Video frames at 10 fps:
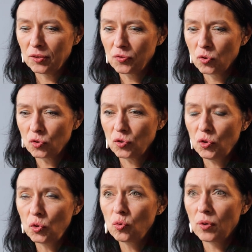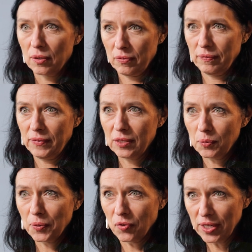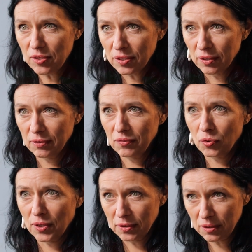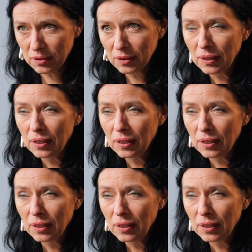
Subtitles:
of course you are inspiration for us.